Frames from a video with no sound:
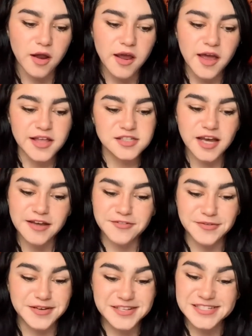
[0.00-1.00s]
It's time for me
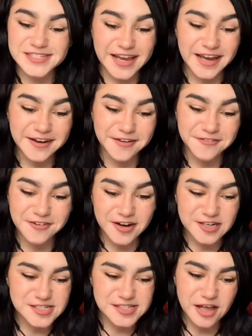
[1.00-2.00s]
to stand up for
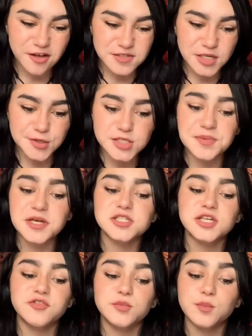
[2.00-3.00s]
ourselves, especially if
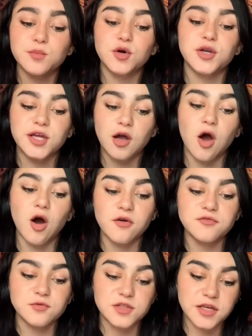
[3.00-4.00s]
you've been putting off
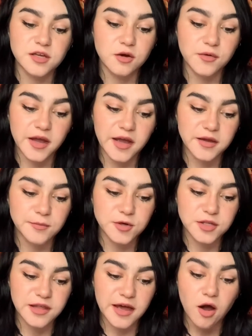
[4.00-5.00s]
with it, okay? Putting
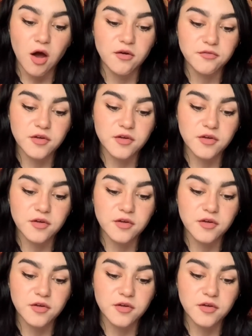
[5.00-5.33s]
that off.